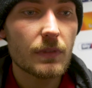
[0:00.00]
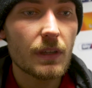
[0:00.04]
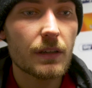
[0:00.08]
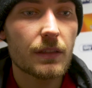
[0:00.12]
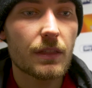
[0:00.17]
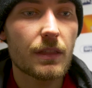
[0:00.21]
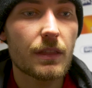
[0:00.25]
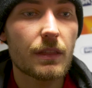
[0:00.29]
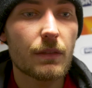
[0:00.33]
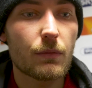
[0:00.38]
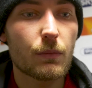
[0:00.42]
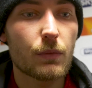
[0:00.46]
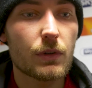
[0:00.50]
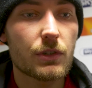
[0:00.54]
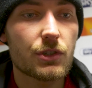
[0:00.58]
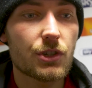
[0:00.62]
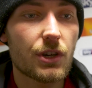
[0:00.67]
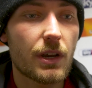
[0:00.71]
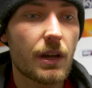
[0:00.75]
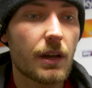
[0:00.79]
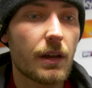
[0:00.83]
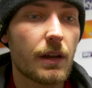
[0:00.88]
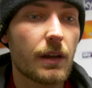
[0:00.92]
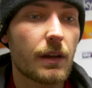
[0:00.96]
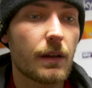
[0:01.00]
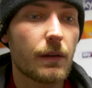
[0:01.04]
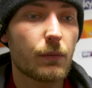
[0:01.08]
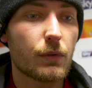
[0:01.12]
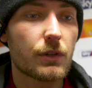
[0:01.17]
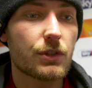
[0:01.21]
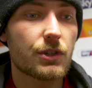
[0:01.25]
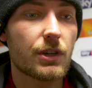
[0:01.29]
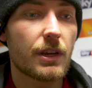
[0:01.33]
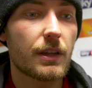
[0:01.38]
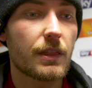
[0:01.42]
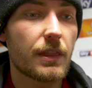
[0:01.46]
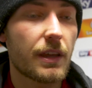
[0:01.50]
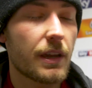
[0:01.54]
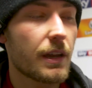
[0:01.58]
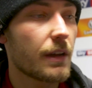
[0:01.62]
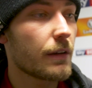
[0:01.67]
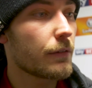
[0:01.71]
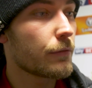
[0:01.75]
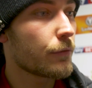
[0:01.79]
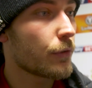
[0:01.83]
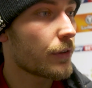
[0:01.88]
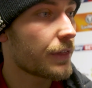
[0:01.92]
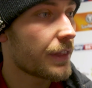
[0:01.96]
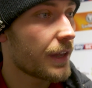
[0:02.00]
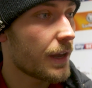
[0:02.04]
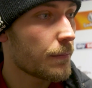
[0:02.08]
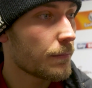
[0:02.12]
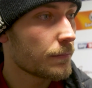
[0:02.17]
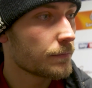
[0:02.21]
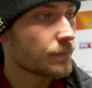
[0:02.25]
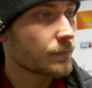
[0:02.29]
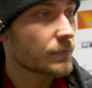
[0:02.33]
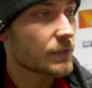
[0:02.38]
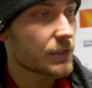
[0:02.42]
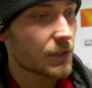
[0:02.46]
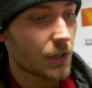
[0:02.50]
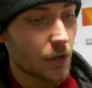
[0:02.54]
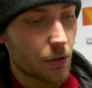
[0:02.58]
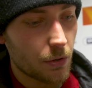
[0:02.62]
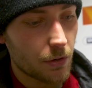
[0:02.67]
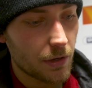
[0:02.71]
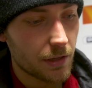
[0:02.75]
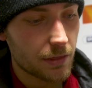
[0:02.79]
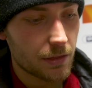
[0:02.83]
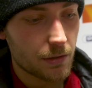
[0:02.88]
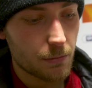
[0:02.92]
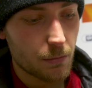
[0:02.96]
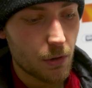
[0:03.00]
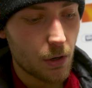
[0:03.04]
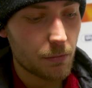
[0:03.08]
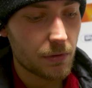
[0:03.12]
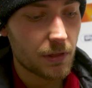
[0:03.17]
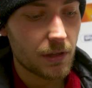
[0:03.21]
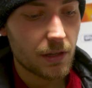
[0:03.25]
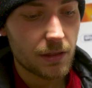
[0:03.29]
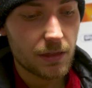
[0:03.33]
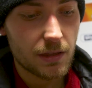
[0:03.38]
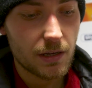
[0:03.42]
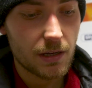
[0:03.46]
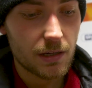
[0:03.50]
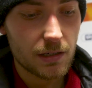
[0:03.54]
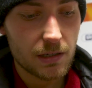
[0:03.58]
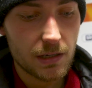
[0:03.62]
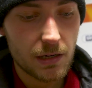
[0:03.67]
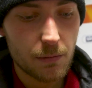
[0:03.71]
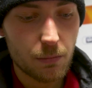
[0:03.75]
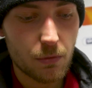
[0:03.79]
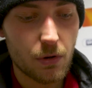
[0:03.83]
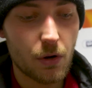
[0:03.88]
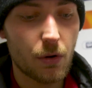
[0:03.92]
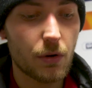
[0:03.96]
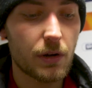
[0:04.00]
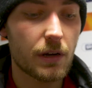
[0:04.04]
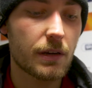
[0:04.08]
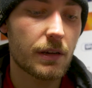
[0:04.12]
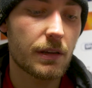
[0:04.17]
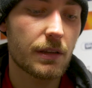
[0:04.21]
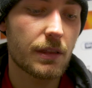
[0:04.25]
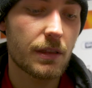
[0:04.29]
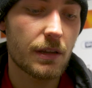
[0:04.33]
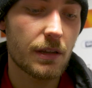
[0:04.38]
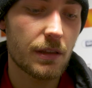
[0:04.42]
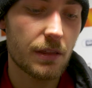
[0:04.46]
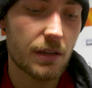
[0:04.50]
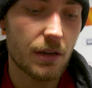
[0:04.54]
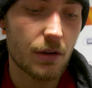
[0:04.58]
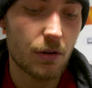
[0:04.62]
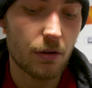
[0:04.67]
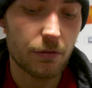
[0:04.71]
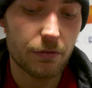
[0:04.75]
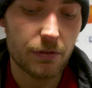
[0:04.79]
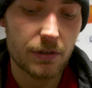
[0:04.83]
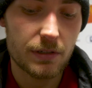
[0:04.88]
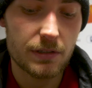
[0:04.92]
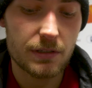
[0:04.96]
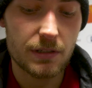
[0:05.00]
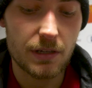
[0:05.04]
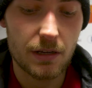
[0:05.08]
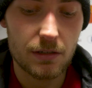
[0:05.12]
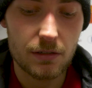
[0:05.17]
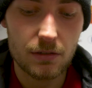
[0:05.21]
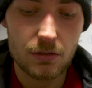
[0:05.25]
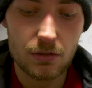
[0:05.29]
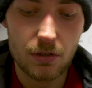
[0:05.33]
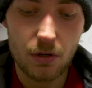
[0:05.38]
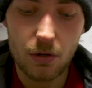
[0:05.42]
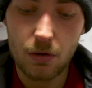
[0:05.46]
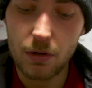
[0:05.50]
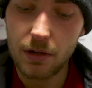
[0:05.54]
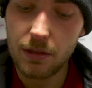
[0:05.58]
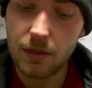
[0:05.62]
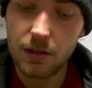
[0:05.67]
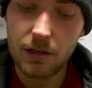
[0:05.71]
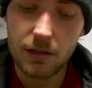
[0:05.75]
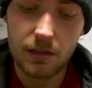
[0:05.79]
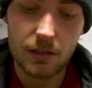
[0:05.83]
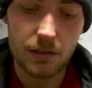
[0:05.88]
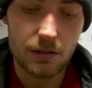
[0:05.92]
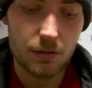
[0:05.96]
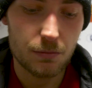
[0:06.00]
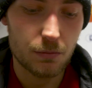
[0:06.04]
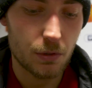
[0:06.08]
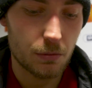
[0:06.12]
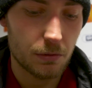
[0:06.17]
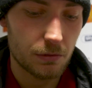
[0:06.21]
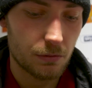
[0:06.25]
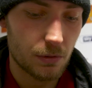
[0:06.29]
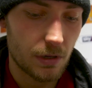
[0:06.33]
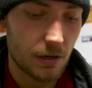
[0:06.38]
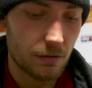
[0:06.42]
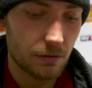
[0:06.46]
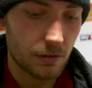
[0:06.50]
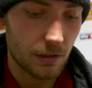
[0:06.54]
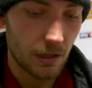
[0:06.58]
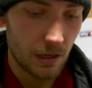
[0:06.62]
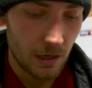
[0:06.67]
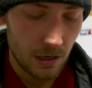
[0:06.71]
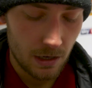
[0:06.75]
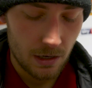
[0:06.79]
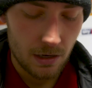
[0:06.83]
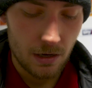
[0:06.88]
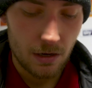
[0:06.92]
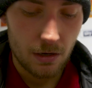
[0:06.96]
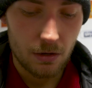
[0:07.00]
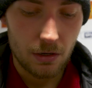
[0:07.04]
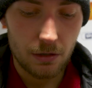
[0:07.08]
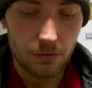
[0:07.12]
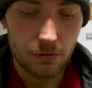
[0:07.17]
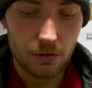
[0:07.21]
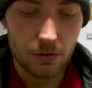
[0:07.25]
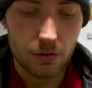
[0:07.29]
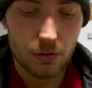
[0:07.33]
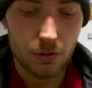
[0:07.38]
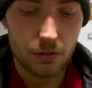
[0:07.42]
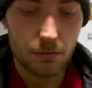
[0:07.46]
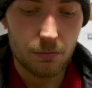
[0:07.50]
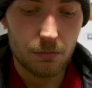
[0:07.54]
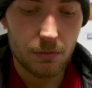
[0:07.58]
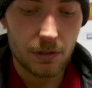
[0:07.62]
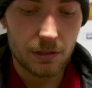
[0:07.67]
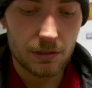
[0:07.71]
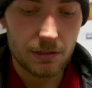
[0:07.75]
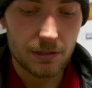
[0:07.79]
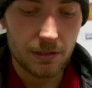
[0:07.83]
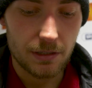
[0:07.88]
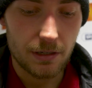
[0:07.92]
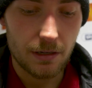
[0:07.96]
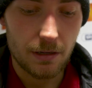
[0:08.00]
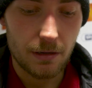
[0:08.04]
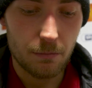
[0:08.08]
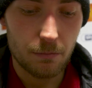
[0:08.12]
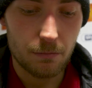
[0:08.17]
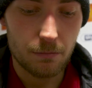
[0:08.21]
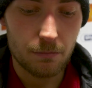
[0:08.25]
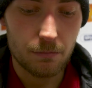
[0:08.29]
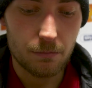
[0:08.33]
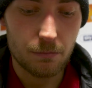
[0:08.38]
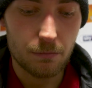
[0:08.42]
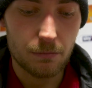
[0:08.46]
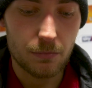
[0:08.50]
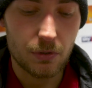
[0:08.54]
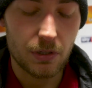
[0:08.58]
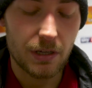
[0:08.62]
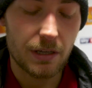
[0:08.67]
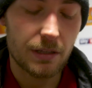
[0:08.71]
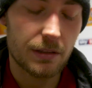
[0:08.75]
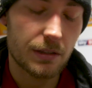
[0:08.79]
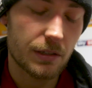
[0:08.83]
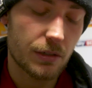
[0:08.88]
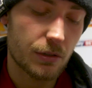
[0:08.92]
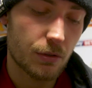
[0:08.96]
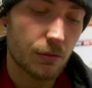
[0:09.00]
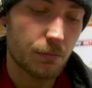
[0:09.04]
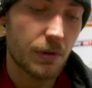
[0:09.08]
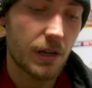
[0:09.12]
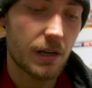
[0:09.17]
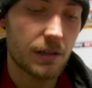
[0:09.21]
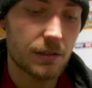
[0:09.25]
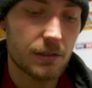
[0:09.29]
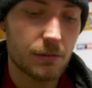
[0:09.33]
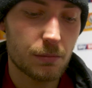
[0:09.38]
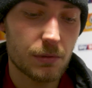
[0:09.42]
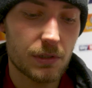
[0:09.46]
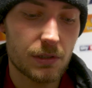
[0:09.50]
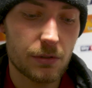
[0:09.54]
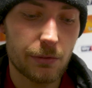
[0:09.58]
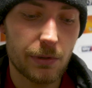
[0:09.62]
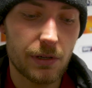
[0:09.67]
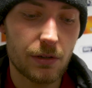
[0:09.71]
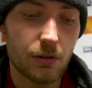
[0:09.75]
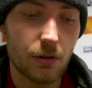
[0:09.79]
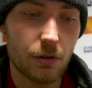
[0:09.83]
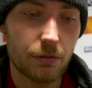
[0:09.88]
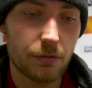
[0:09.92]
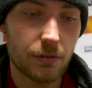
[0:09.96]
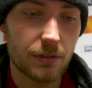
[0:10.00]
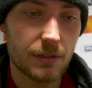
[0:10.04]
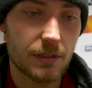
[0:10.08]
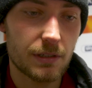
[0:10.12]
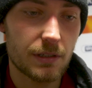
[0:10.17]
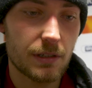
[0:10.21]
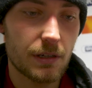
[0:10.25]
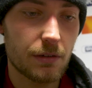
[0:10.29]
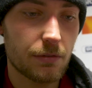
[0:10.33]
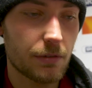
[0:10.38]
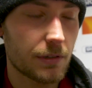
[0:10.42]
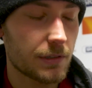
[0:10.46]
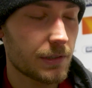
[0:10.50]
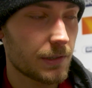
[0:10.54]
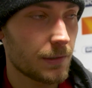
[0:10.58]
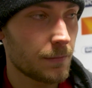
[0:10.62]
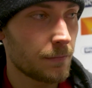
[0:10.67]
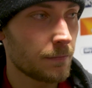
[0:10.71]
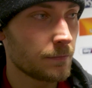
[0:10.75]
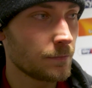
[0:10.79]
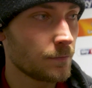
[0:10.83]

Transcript: which are there for them. So at the moment that they keep going in the offense, and so I think at the moment we have a good mix and a good balance between offense and defense.